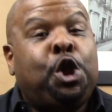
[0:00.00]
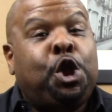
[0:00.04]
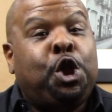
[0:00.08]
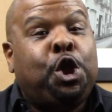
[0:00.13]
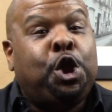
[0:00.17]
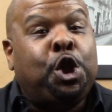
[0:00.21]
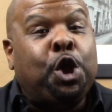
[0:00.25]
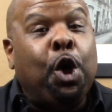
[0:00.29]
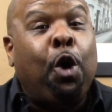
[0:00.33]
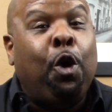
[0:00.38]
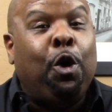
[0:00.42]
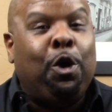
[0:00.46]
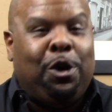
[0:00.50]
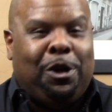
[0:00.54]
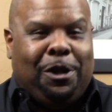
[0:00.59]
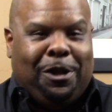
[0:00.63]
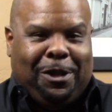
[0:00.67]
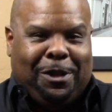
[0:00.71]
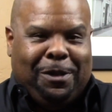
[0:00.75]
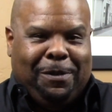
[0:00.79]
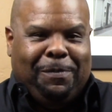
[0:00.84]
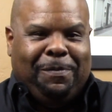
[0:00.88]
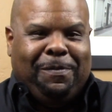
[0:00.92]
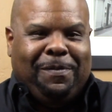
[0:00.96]

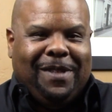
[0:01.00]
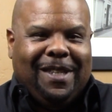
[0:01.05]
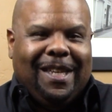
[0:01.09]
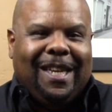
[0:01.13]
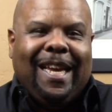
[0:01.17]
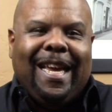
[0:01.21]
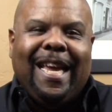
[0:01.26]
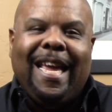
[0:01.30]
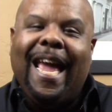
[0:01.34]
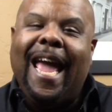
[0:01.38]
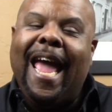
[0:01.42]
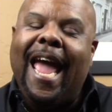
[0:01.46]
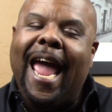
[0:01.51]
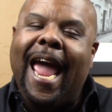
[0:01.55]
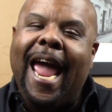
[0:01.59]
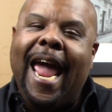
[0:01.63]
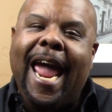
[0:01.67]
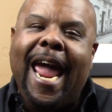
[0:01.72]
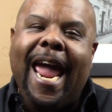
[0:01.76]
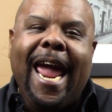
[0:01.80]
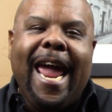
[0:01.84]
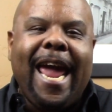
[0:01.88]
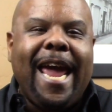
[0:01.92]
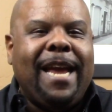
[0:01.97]
Chores.
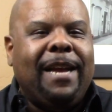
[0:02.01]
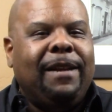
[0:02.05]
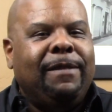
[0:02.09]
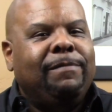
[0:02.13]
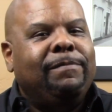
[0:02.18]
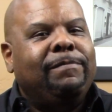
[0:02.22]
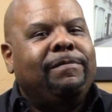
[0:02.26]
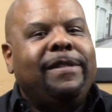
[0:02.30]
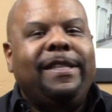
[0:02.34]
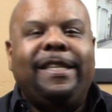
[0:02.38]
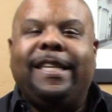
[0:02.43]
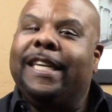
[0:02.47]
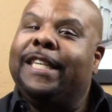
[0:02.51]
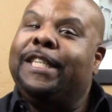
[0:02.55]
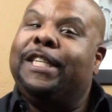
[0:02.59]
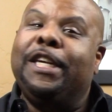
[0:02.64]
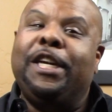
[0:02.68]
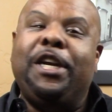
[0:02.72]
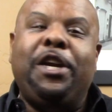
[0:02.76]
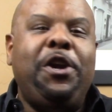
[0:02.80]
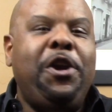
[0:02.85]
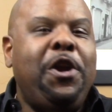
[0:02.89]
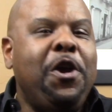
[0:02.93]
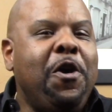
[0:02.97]
Hey, did
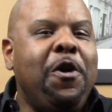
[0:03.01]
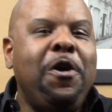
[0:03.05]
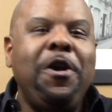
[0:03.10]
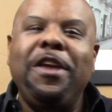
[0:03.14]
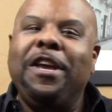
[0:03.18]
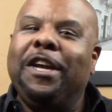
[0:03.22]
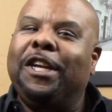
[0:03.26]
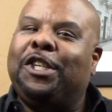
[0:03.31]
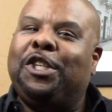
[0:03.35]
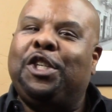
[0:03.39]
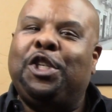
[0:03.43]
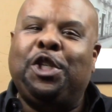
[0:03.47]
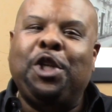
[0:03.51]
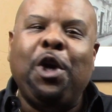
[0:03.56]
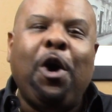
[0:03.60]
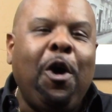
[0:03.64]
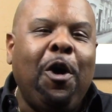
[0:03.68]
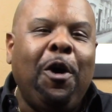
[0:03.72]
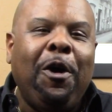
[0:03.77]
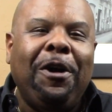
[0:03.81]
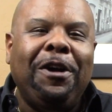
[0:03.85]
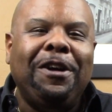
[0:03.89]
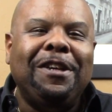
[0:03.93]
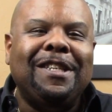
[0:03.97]
you do your
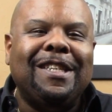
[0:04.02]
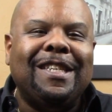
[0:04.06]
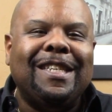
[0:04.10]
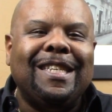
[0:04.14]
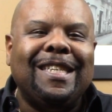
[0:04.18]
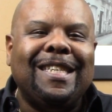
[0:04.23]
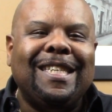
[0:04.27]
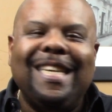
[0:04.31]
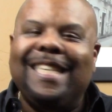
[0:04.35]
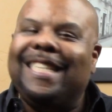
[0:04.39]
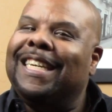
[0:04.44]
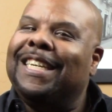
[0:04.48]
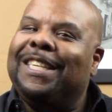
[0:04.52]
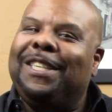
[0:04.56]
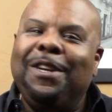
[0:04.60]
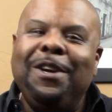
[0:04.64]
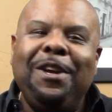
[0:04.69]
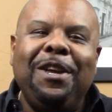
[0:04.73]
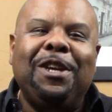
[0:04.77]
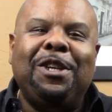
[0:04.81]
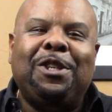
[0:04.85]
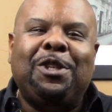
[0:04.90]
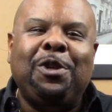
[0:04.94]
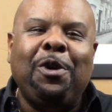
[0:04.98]
chores? Did you do
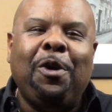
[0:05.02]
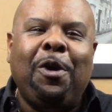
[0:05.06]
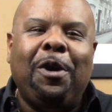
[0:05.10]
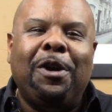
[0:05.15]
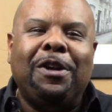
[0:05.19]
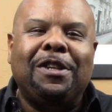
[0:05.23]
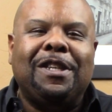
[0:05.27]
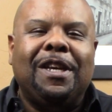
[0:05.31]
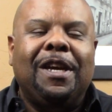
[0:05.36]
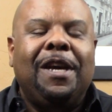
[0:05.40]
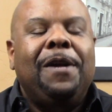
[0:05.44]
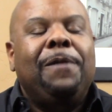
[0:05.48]
your chores?